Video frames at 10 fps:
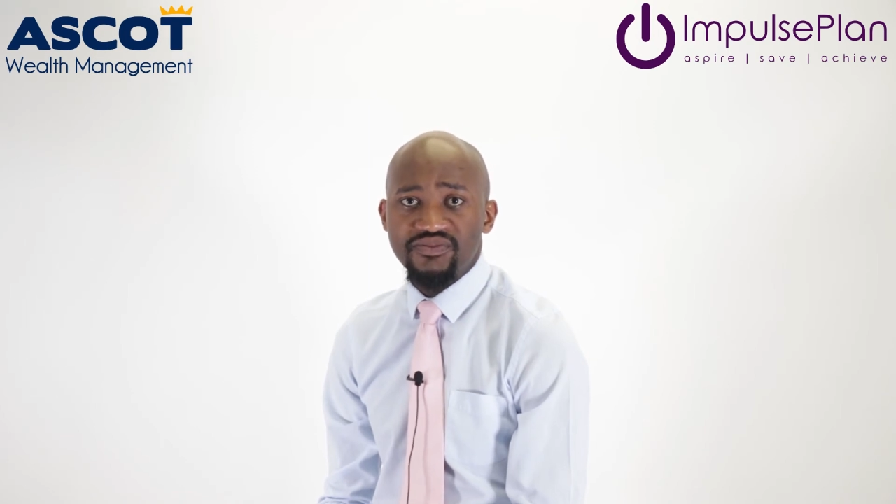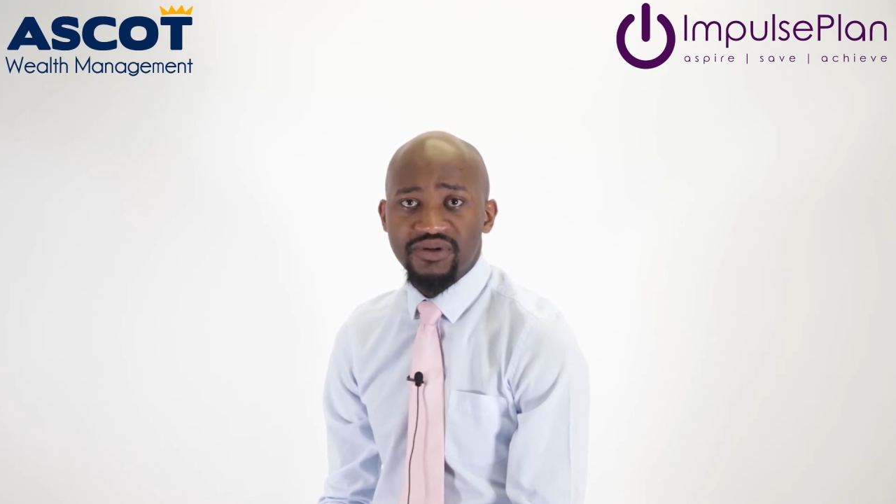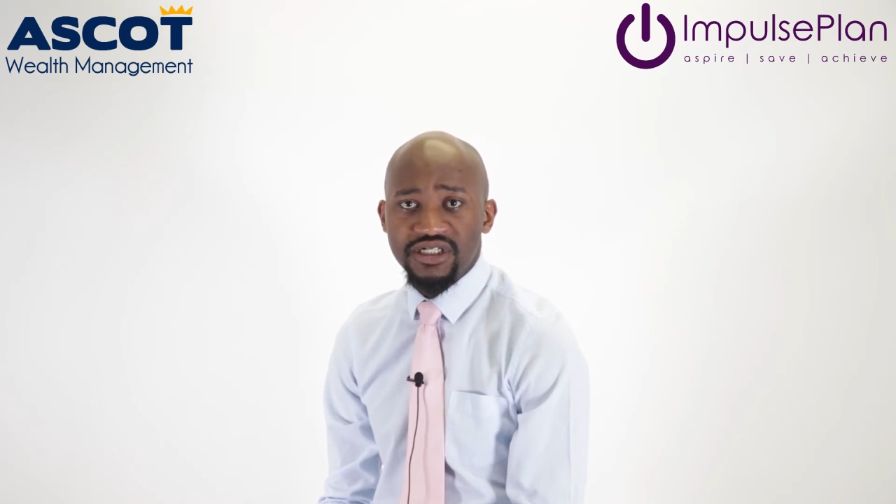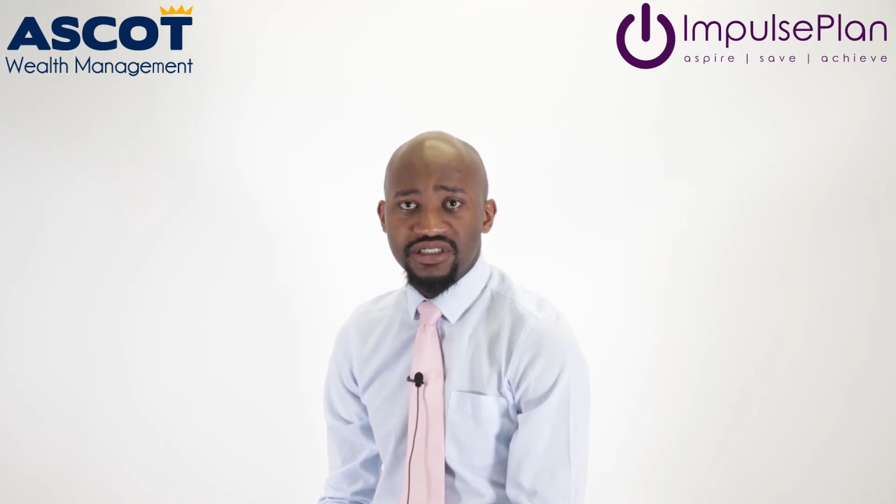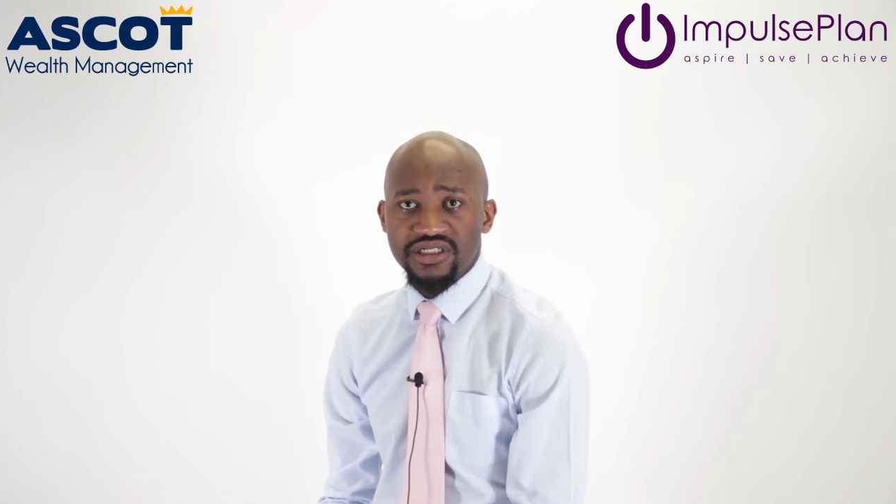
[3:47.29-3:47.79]

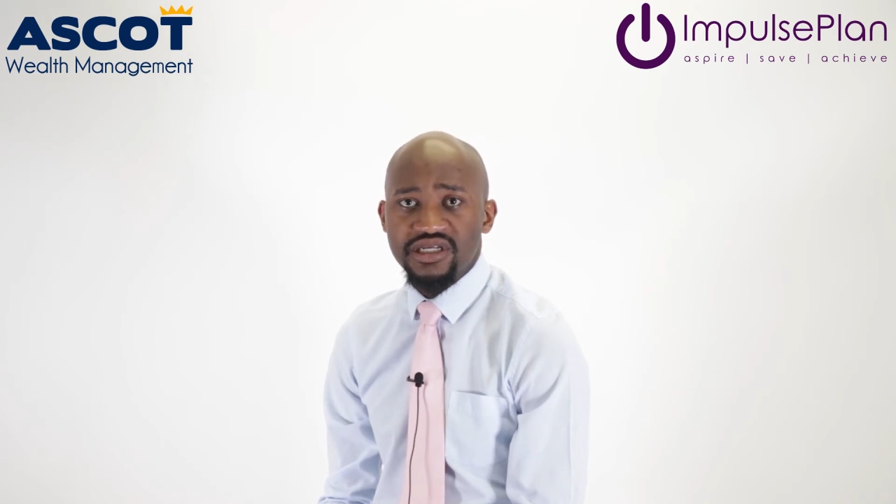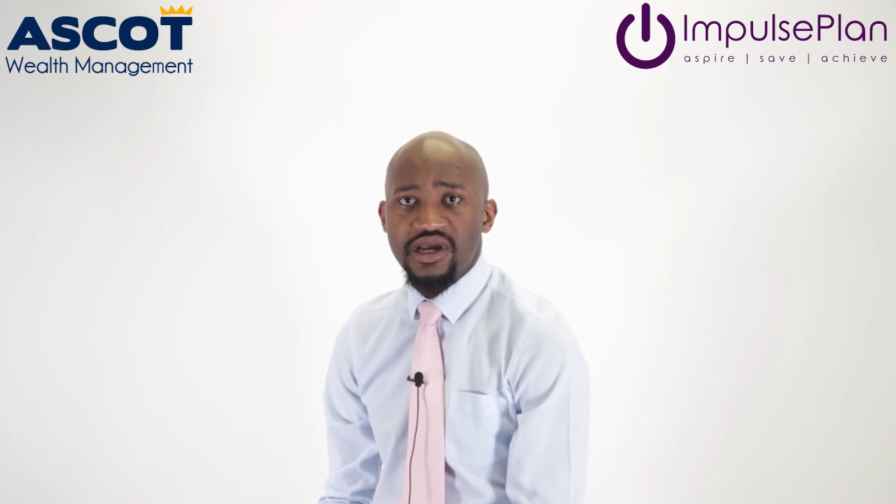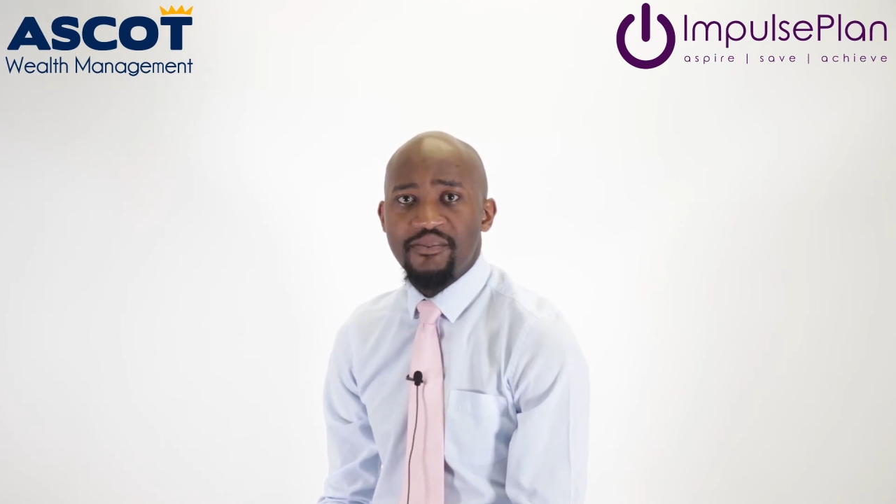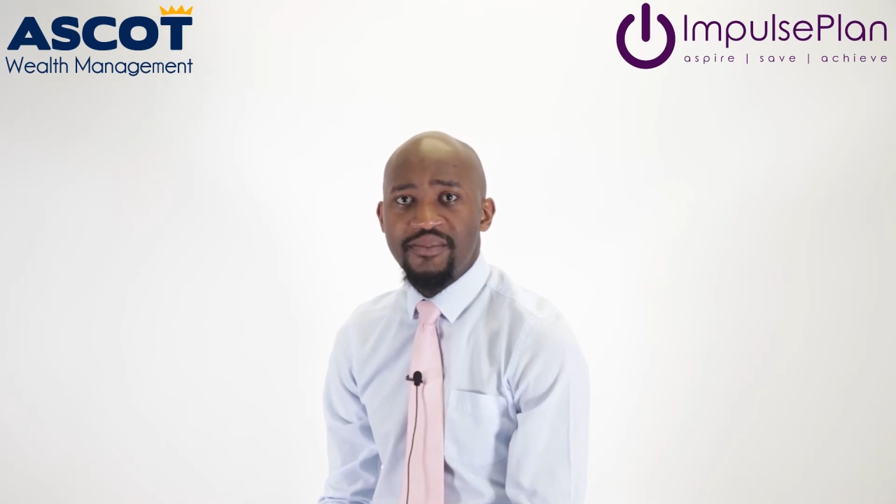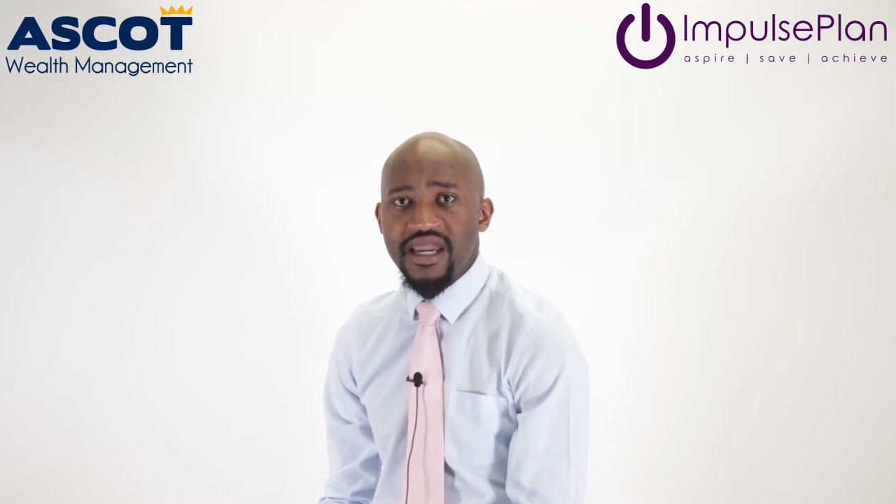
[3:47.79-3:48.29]
pressures
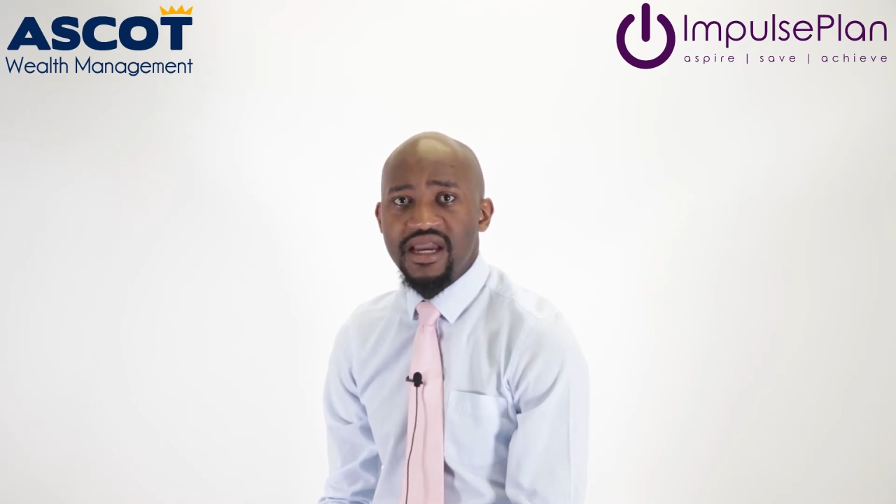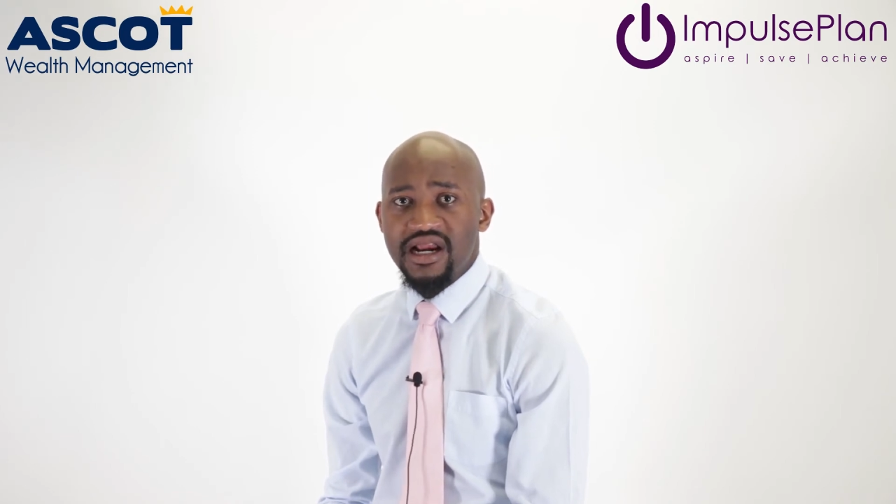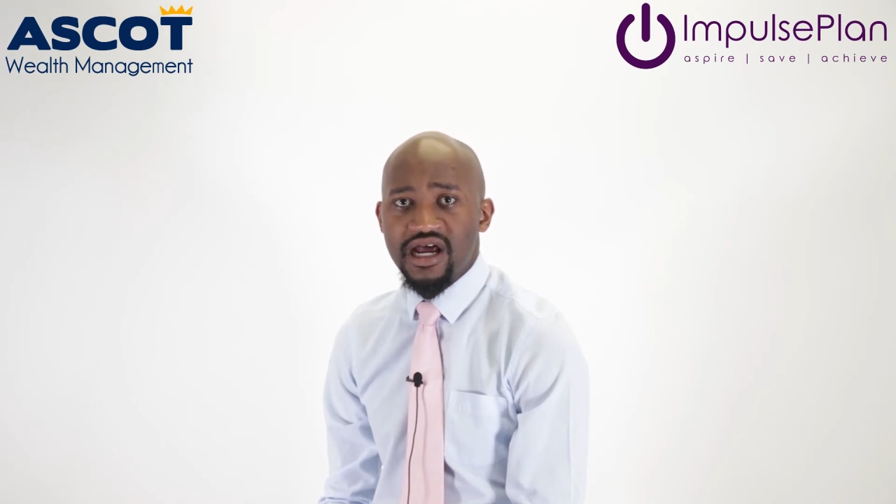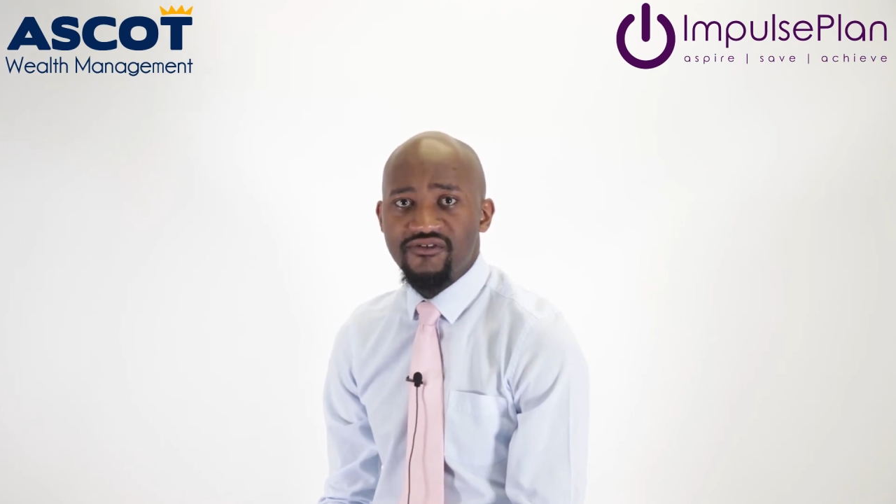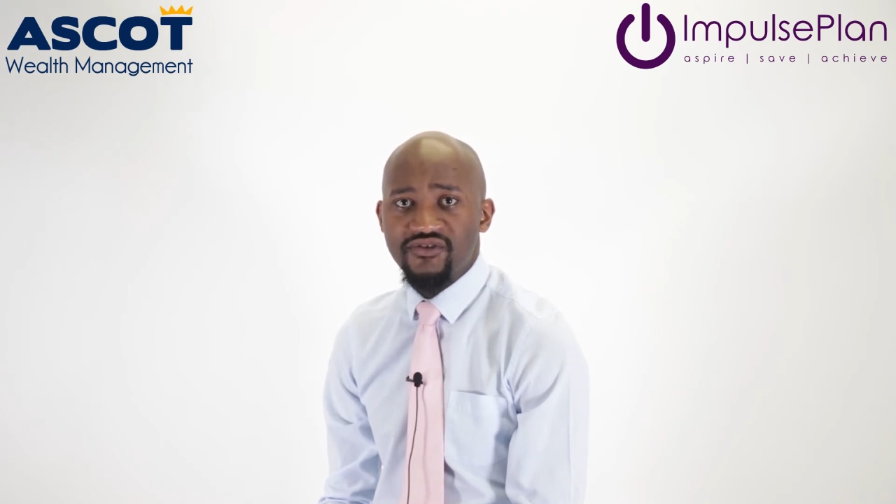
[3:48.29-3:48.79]
may
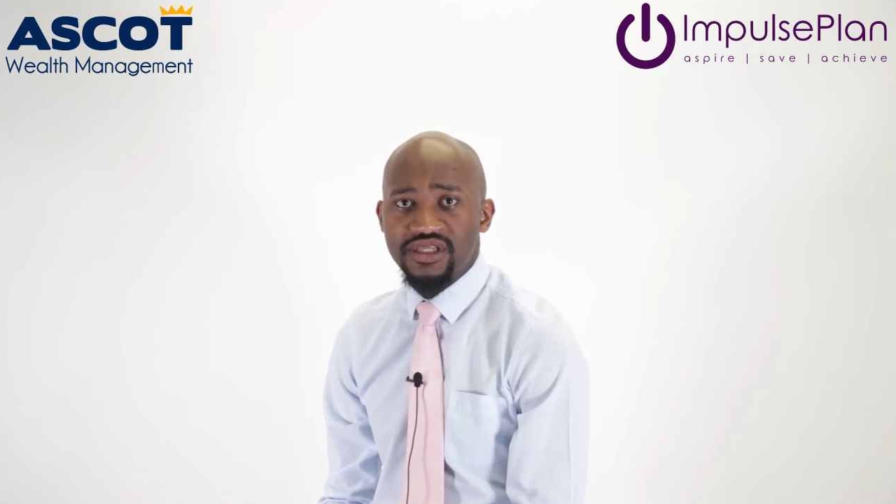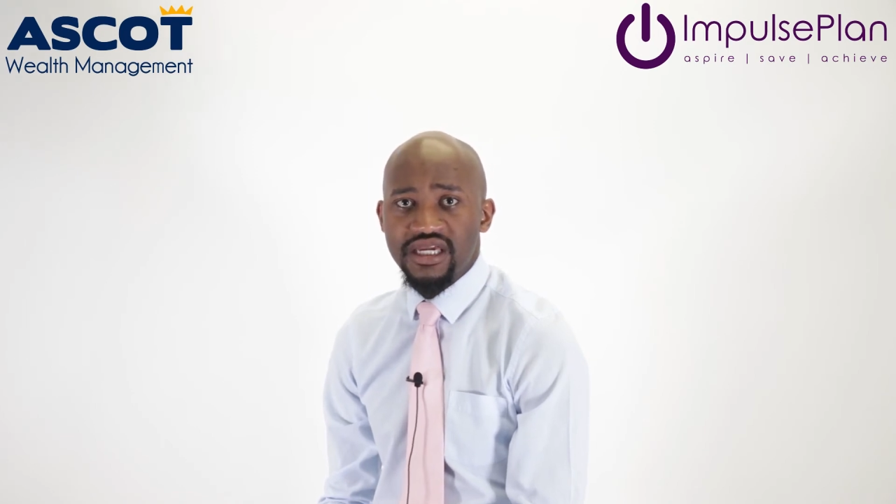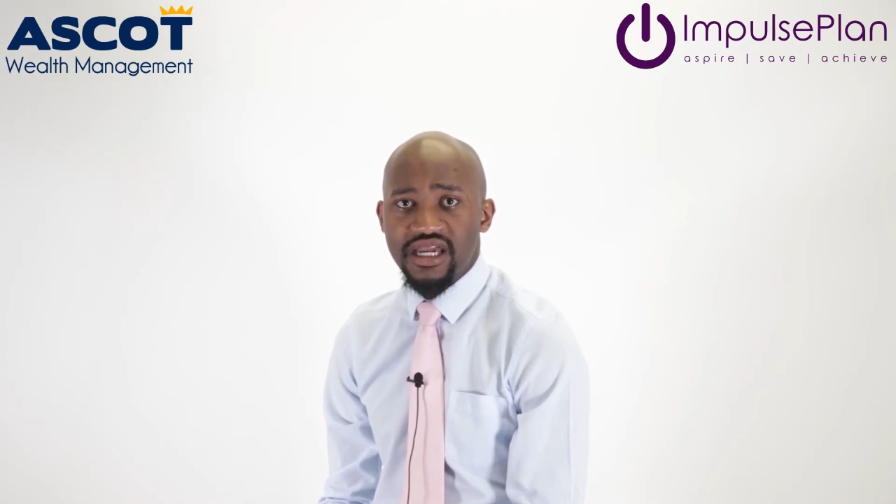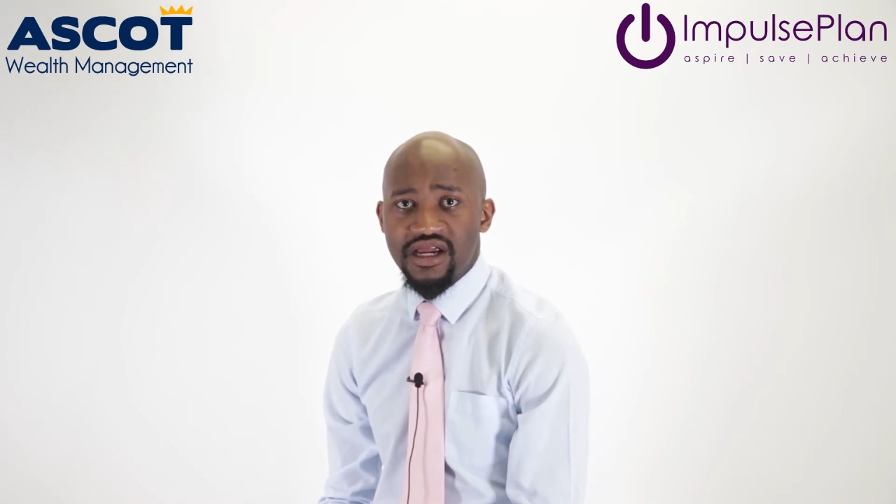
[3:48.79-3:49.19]
allow for the